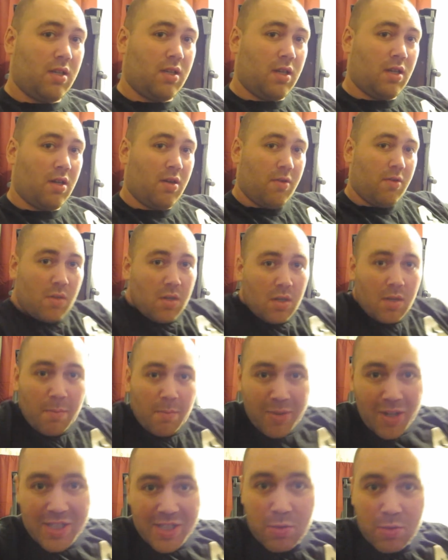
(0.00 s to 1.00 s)
You know,
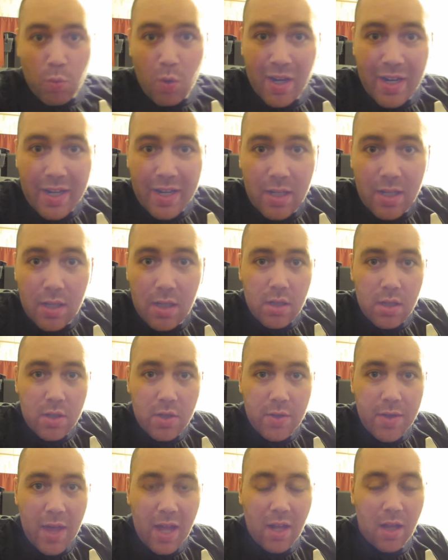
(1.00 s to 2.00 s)
plus one-ing.
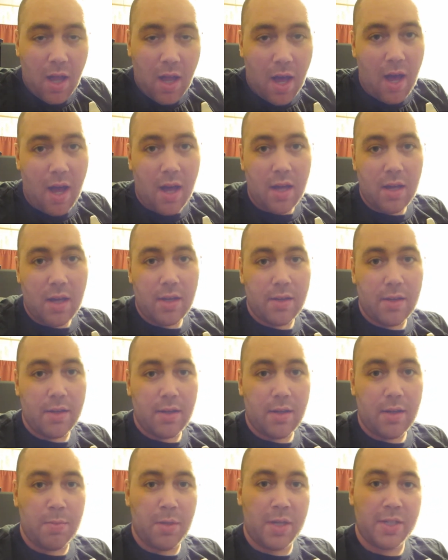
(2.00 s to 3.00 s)
You do that a lot.
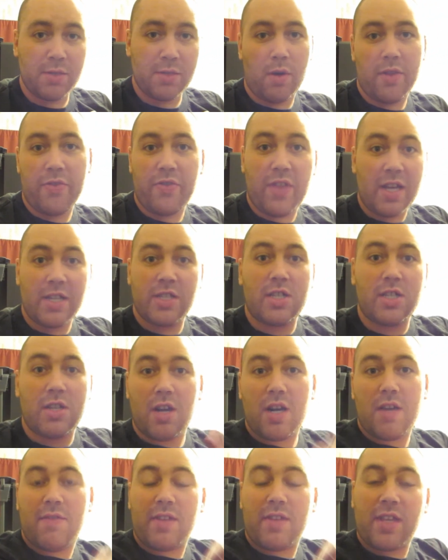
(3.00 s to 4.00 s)
You plus one things you
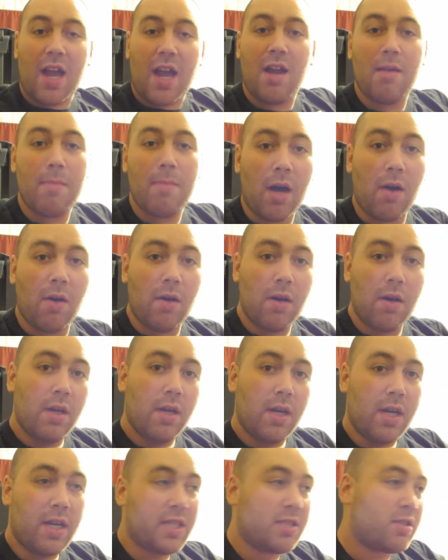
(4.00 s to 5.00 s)
don't even care about.
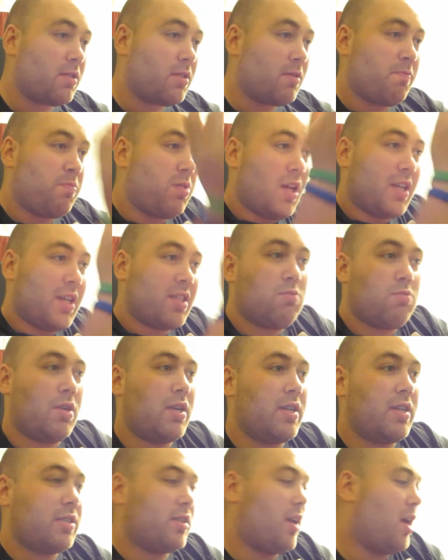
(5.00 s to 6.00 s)
You just plus
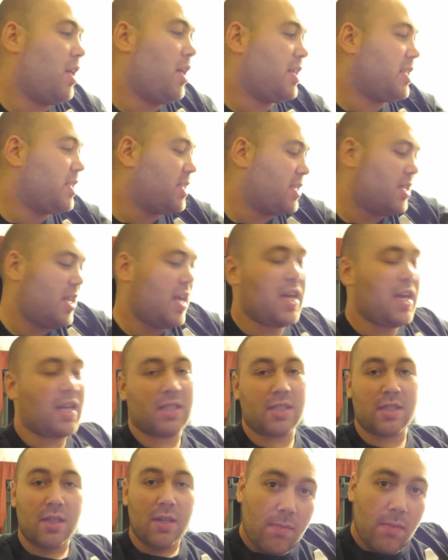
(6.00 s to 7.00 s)
one all these
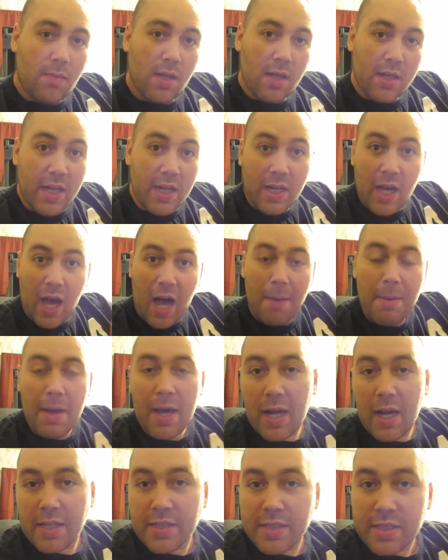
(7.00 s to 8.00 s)
things. And you
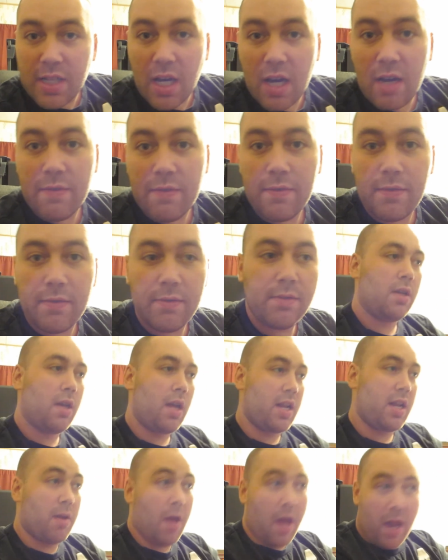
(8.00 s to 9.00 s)
comment on stuff.
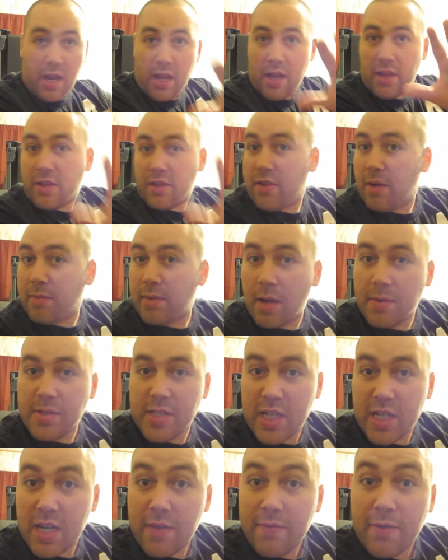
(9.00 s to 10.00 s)
And sometimes
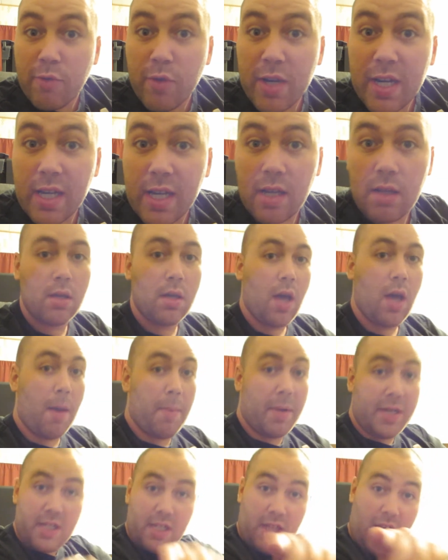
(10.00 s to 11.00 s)
you didn't even read it. I
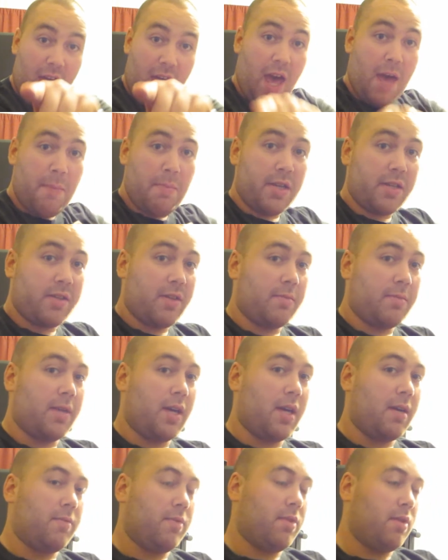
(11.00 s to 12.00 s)
bet you that happens
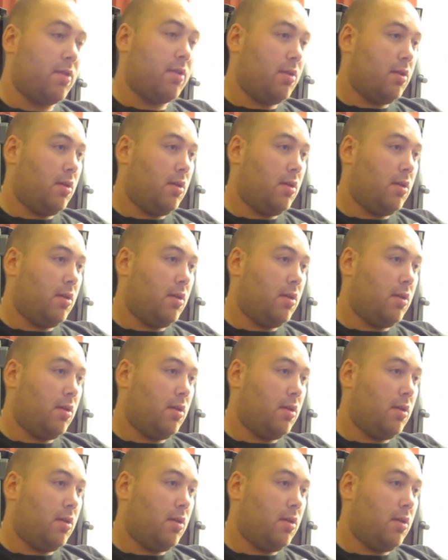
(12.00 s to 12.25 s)
sometimes.